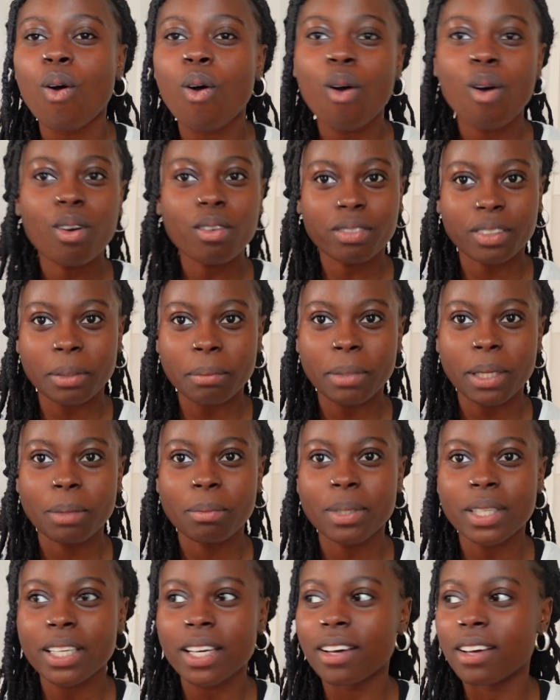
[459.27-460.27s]
over me
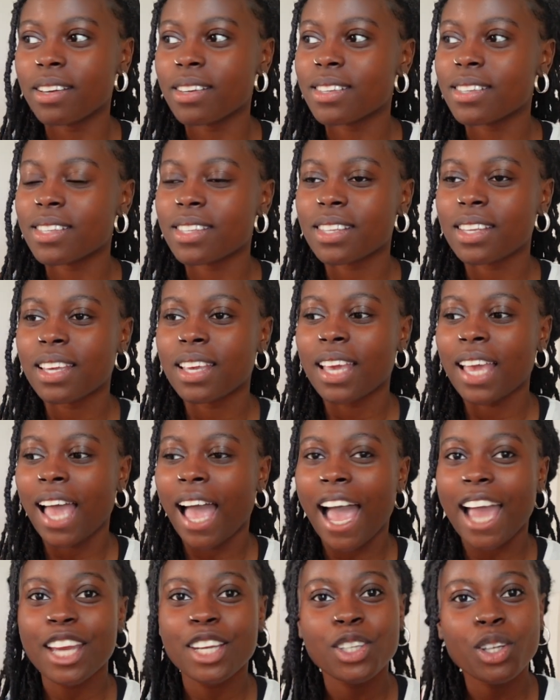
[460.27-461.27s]
because
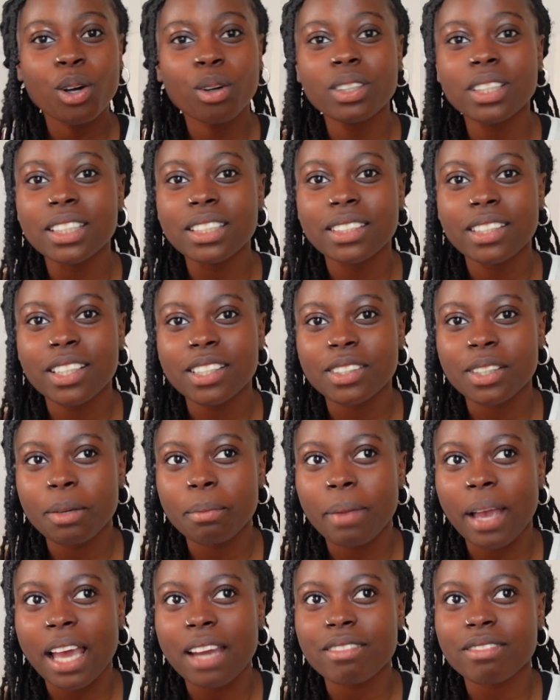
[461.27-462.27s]
I know these things are
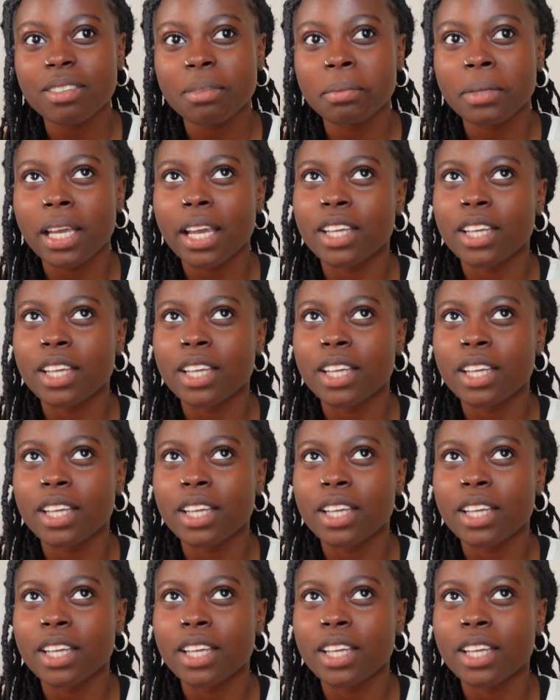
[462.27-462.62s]
bad for me.